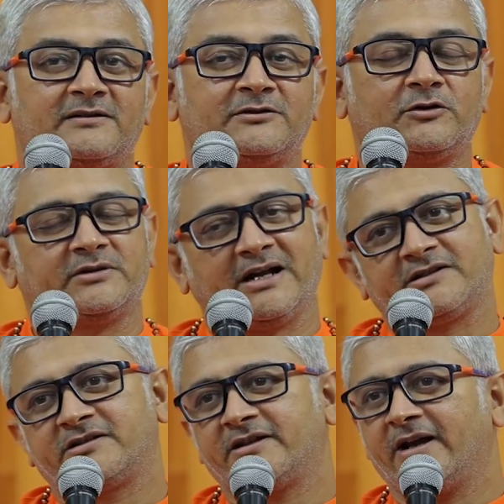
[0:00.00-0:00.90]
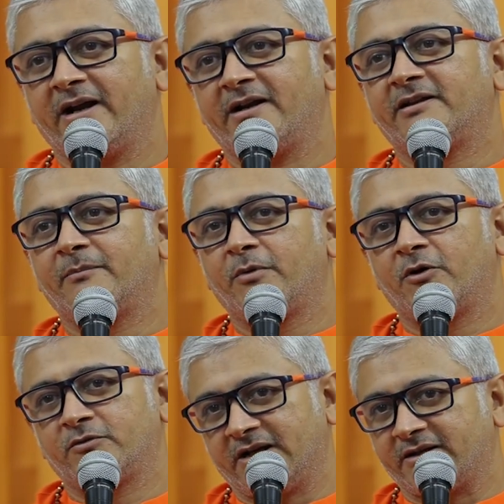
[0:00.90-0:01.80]
No, that she held the
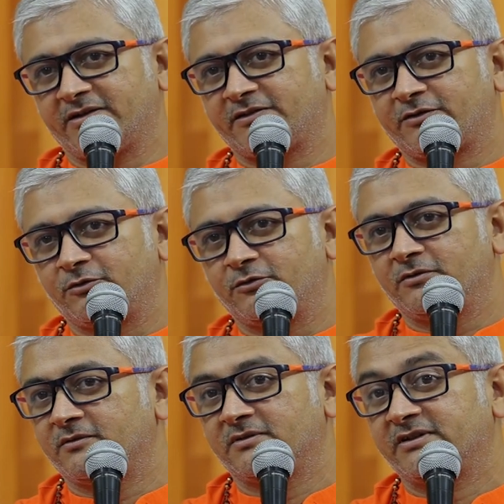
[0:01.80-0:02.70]
bow, that is true.